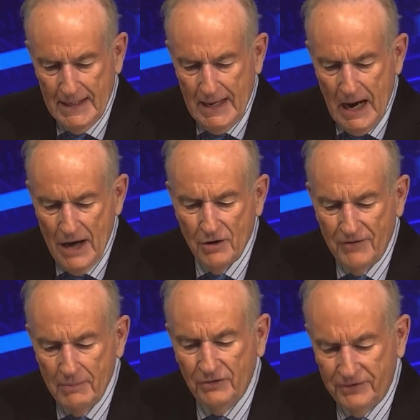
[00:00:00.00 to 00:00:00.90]
On
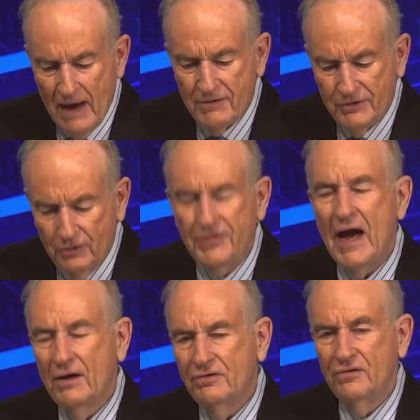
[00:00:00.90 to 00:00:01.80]
November 7,
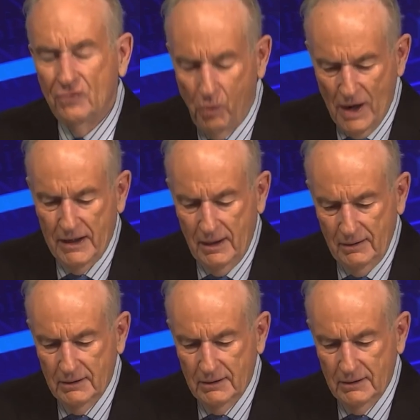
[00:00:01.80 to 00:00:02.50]
2020,